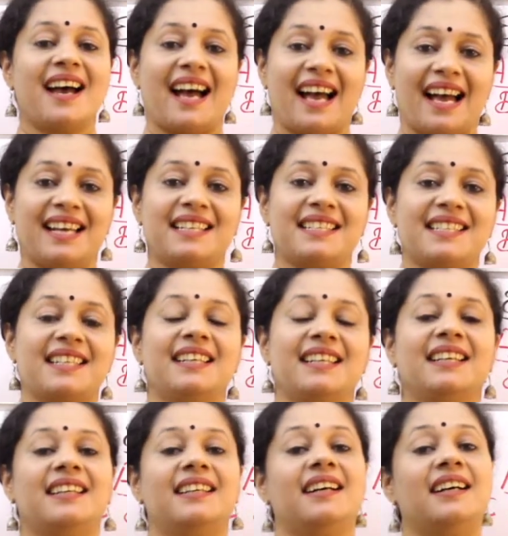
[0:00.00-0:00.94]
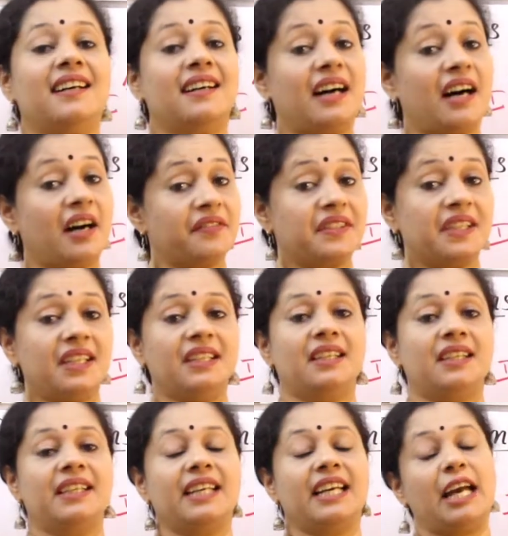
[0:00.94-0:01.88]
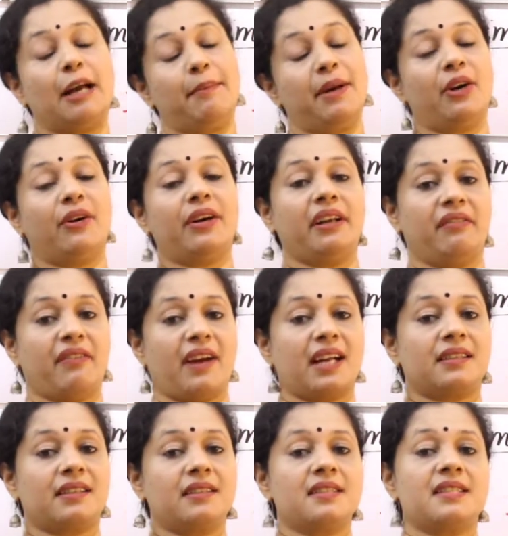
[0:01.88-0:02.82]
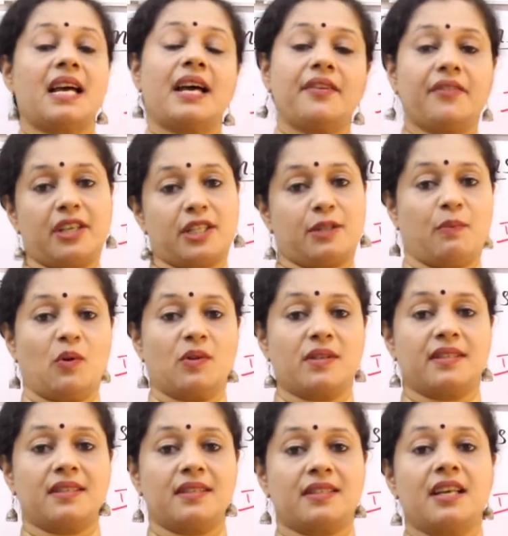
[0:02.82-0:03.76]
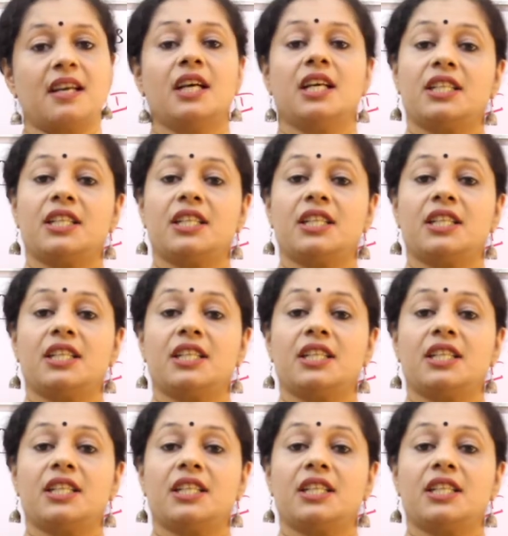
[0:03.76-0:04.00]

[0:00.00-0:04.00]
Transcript: and after learning abiotic factors and responses,